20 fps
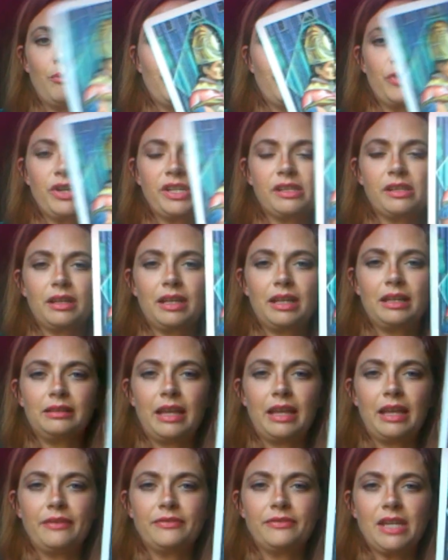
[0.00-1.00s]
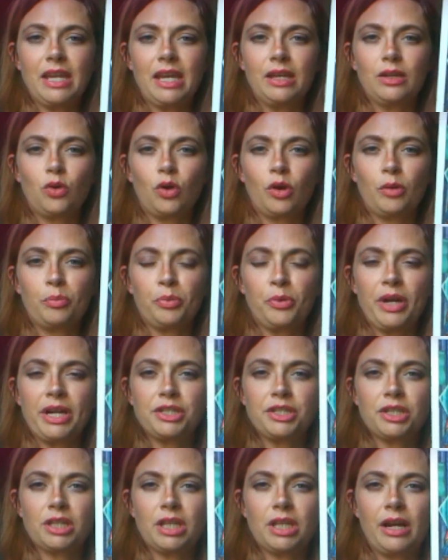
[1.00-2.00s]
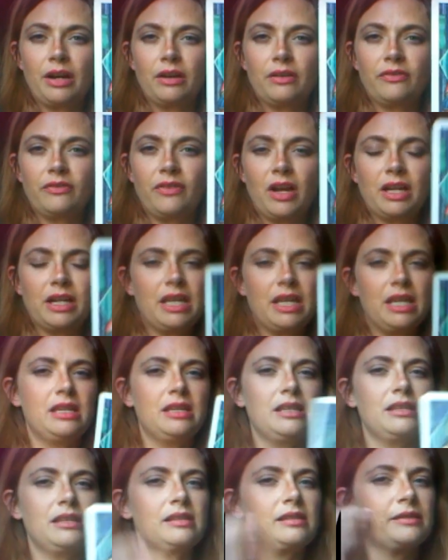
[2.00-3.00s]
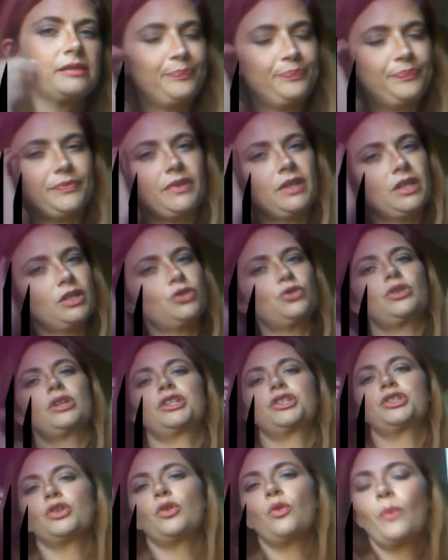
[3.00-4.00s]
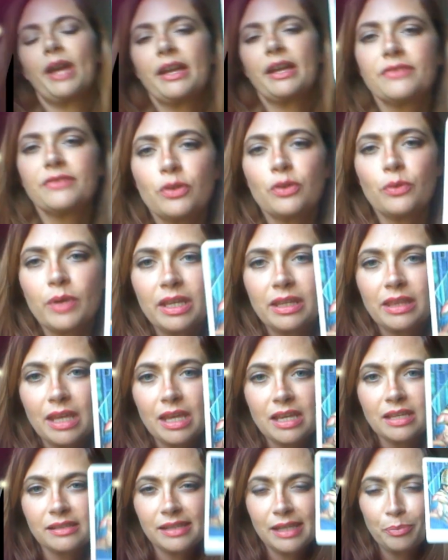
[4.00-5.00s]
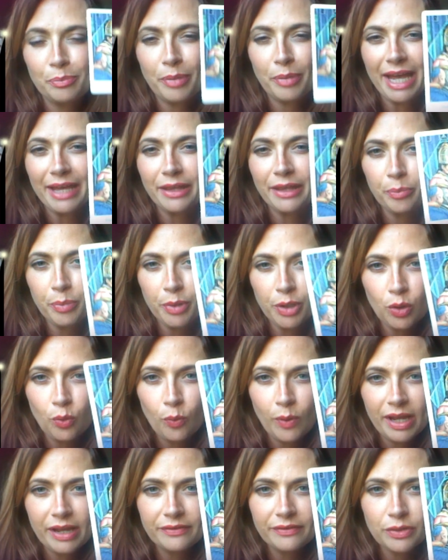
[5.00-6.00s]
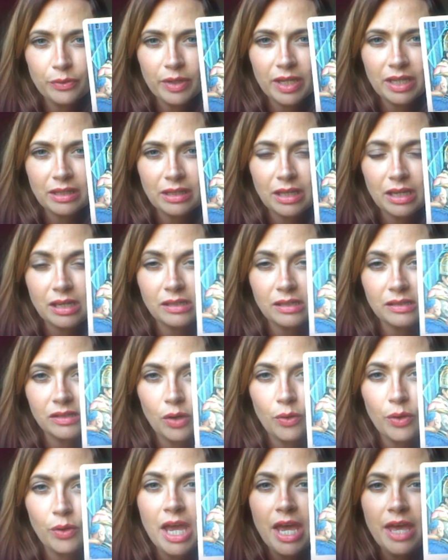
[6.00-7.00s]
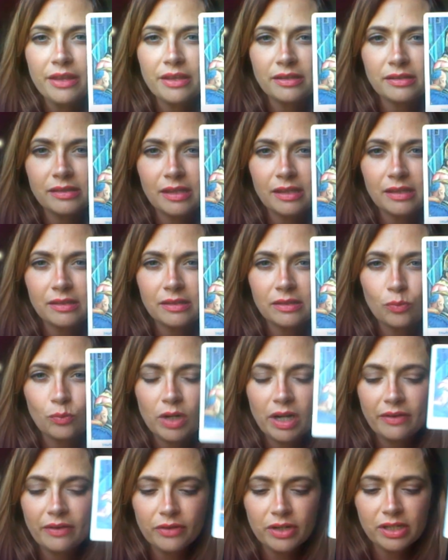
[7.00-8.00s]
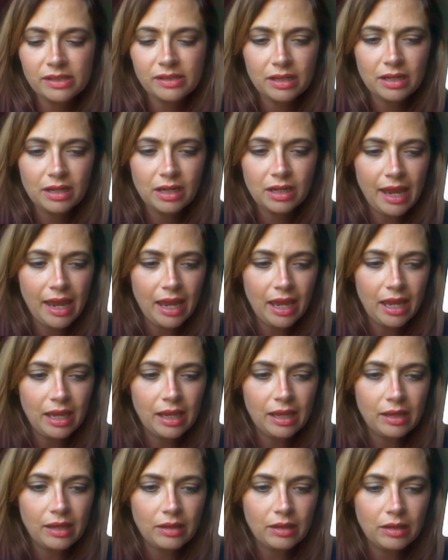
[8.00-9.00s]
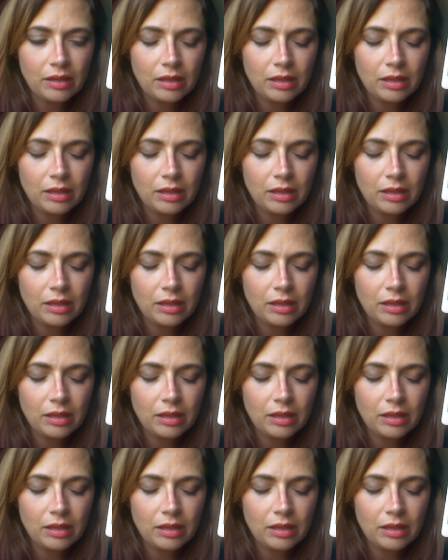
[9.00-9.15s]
recently left a corporation. The Hierophant is the traditional way of doing things, the by-the-book way of doing things. So this is whenever it's in a